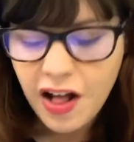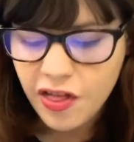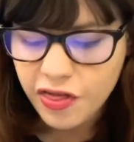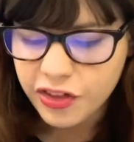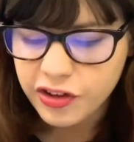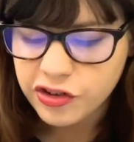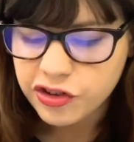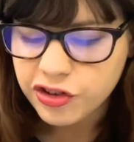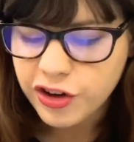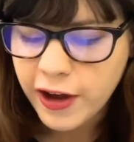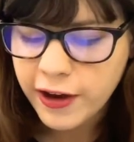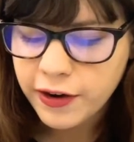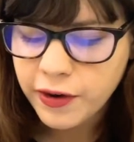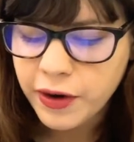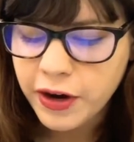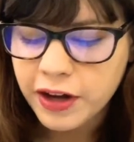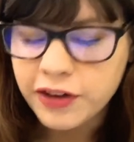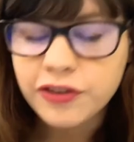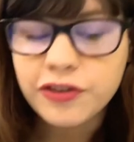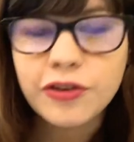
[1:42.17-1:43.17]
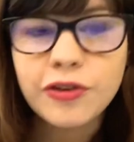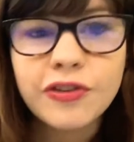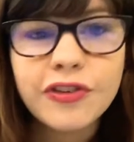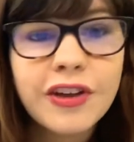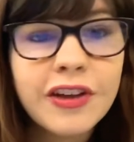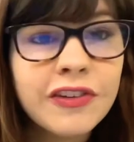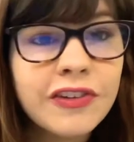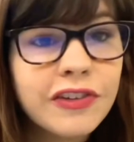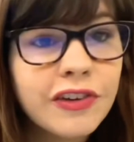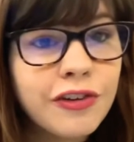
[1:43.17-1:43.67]
the Shadow Hunter's
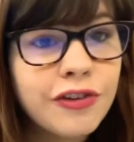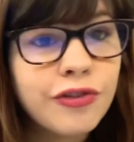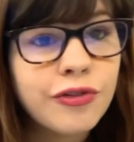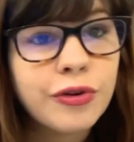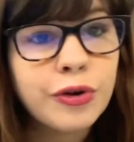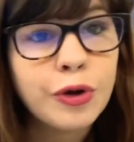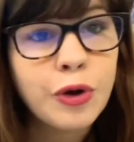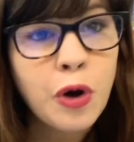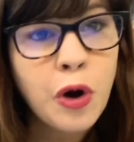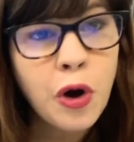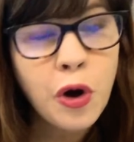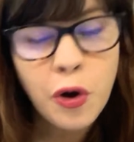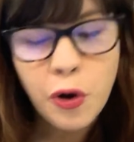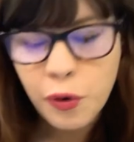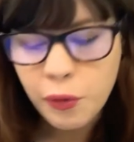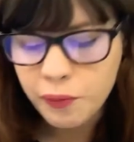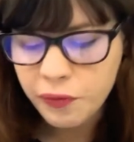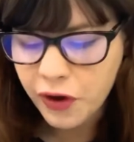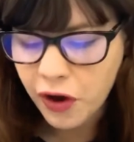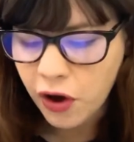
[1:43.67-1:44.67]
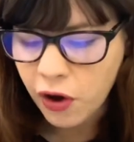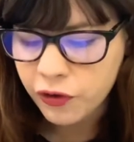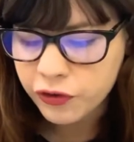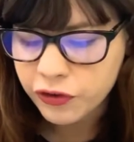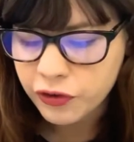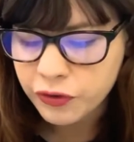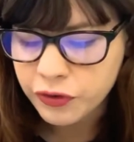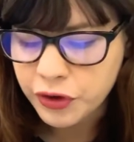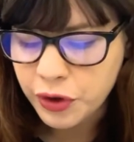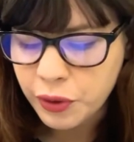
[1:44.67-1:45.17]
ancestral home,
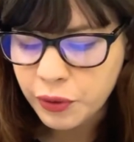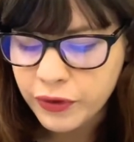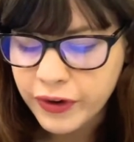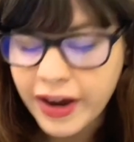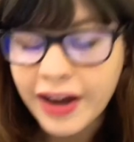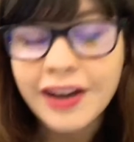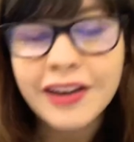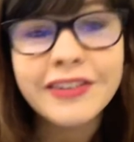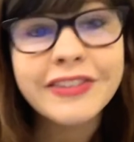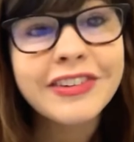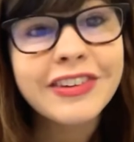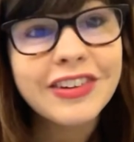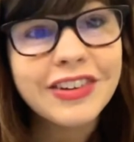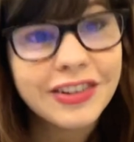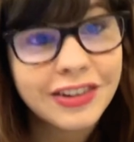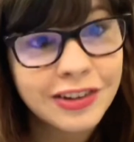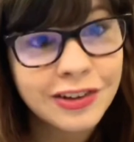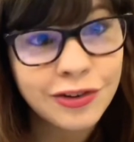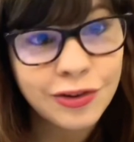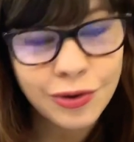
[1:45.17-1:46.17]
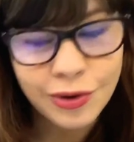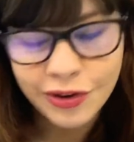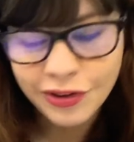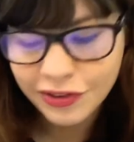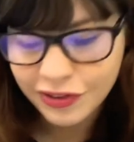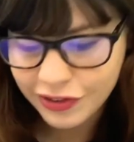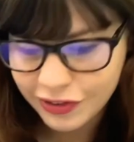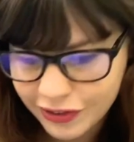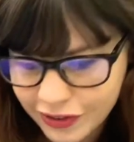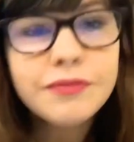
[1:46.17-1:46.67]
also known as
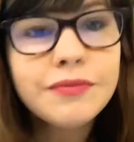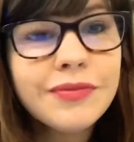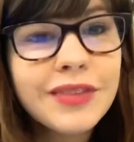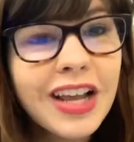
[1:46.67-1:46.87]
Idris.